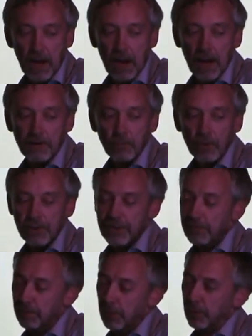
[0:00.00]
And
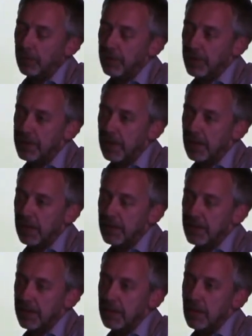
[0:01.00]
what's important
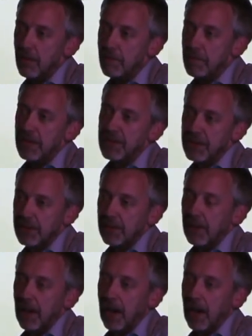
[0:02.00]
is that you must